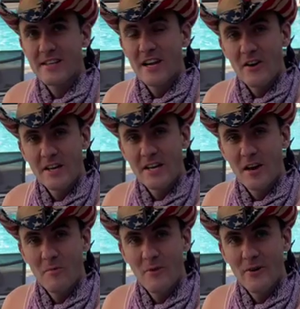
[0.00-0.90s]
a lonely
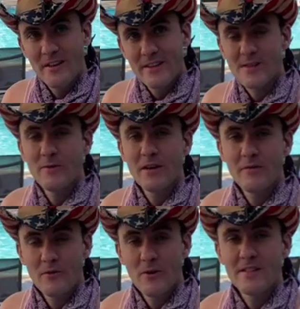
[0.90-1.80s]
cowboy is looking
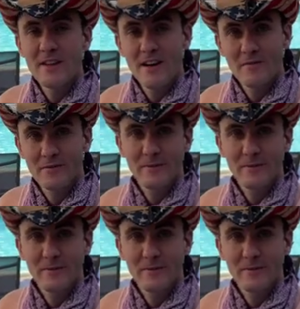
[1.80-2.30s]
for his love.